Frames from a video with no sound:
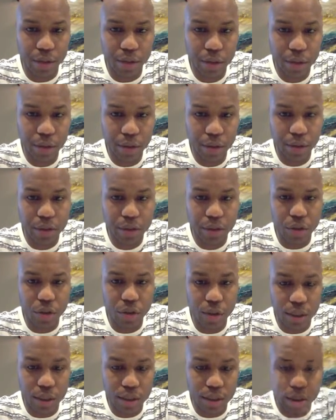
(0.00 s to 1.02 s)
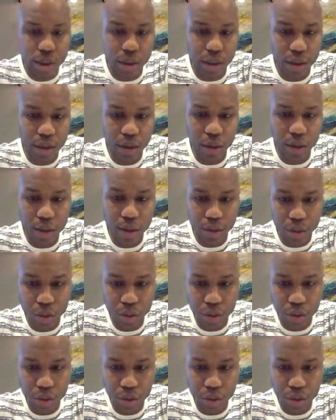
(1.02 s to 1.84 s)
So I decided to go ahead and do it.